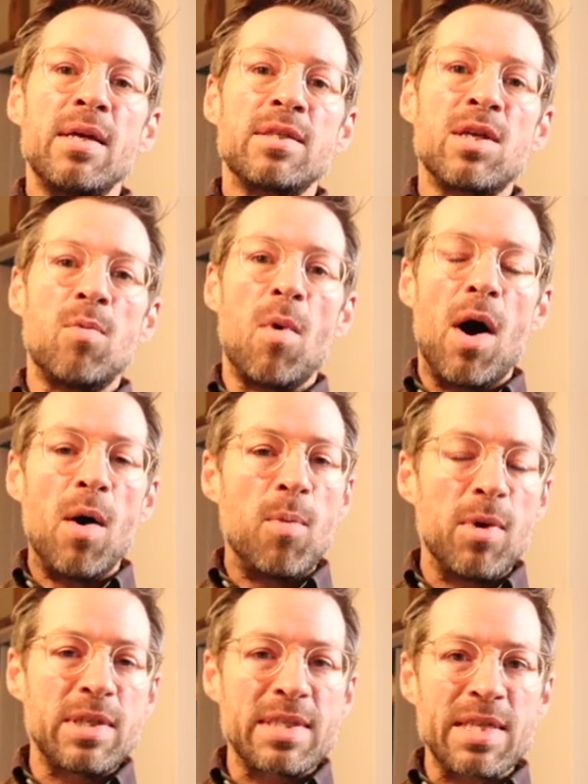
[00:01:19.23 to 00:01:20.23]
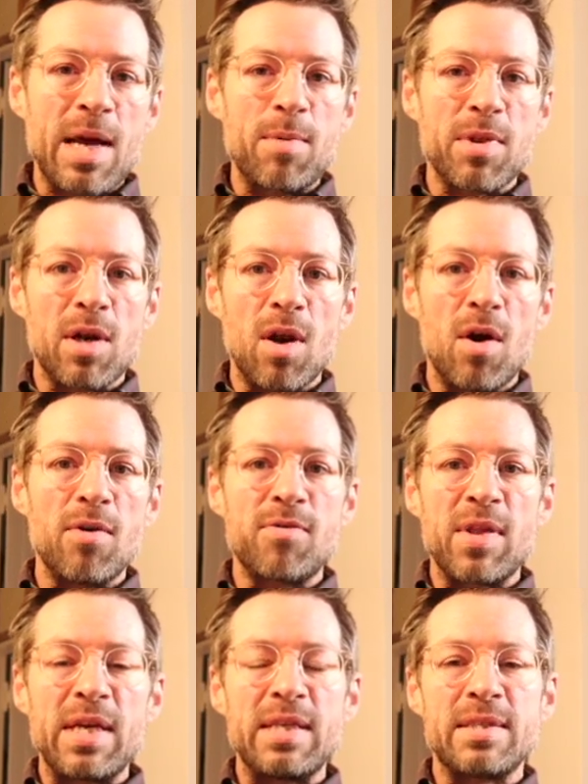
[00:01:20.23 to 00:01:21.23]
So what I would say with a lot
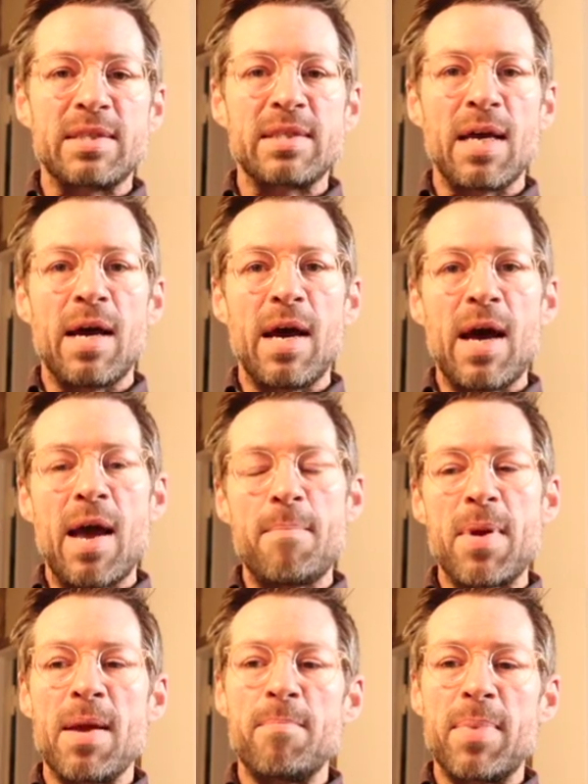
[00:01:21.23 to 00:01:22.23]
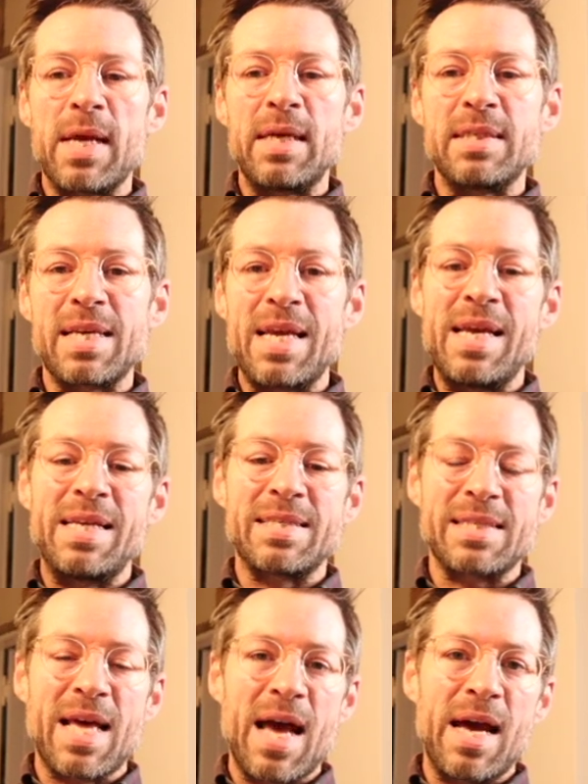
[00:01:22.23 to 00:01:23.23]
of these Airbnbs
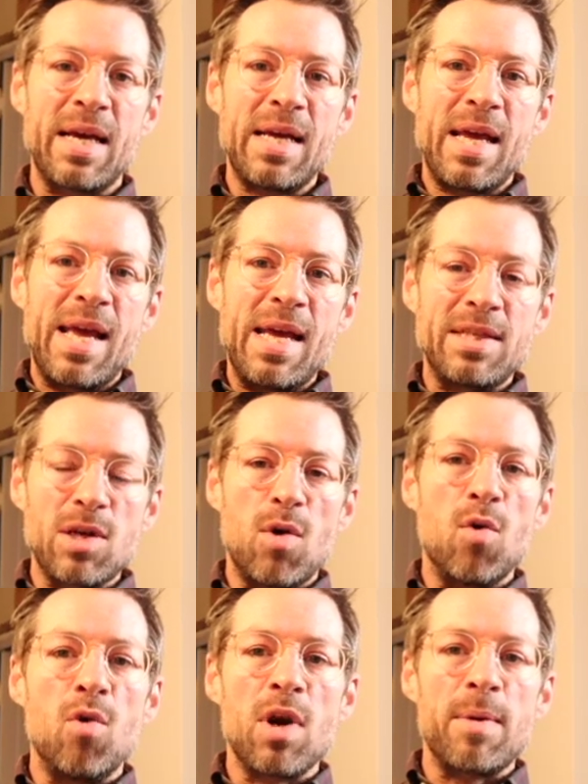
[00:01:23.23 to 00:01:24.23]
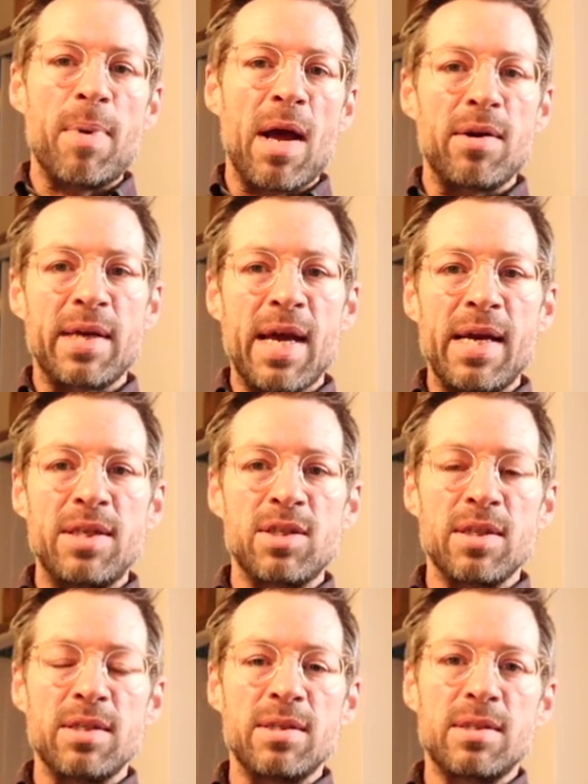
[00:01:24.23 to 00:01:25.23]
is that it's all about
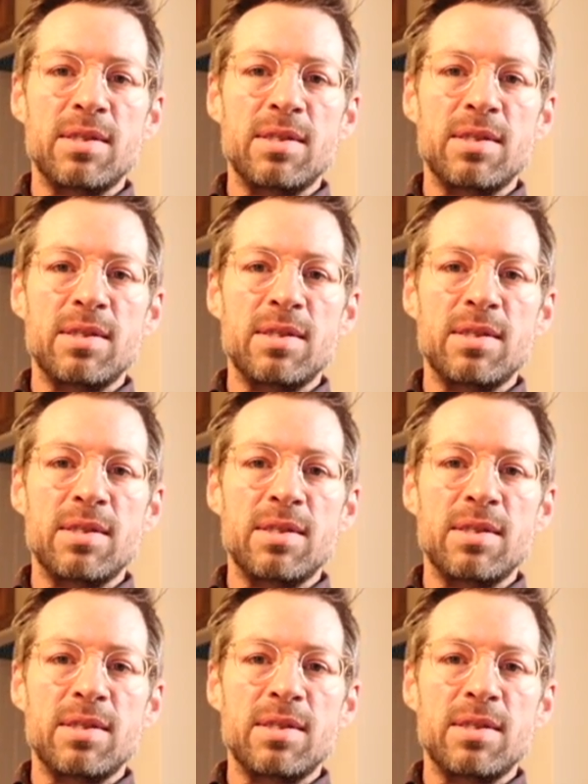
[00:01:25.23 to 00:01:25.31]
location.